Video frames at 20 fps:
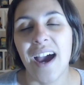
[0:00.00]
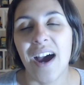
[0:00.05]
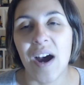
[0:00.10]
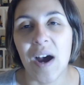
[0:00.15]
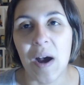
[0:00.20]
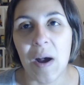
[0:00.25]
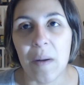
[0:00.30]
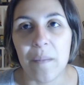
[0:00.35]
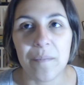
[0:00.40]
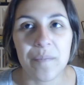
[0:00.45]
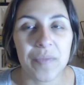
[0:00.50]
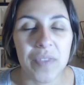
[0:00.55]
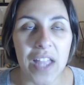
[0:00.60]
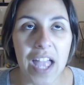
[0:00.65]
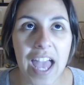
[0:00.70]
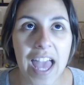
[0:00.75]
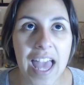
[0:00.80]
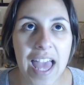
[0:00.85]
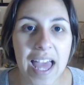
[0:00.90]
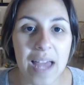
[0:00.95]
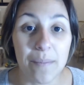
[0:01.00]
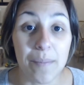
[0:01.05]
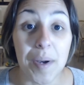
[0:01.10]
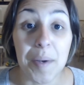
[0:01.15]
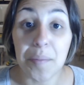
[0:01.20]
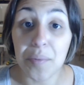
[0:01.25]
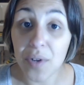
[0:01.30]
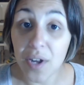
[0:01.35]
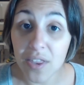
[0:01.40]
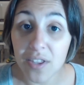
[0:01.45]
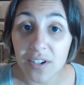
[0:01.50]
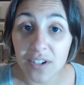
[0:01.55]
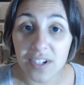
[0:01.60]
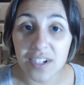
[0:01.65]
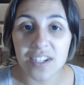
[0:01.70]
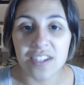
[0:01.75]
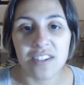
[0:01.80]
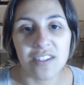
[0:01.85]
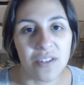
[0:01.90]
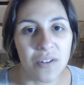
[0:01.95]
Um, and my
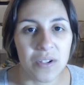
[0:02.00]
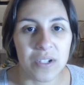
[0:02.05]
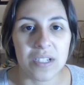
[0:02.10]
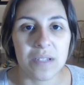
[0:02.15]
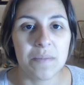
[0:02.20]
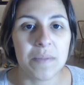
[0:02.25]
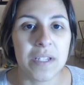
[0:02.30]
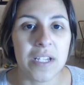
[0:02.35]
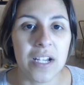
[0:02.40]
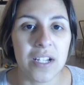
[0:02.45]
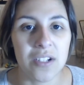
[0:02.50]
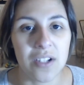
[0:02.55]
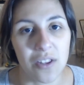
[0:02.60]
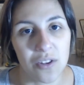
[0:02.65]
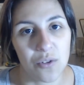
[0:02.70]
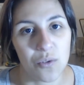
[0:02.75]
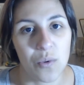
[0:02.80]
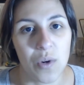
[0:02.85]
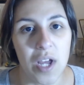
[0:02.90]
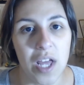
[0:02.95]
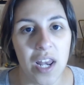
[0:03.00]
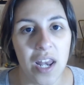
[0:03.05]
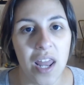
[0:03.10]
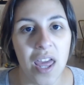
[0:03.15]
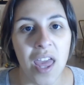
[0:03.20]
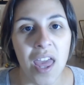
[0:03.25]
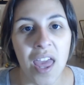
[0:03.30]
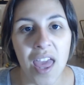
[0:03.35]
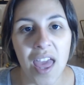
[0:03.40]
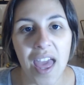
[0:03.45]
brother is going to be another one.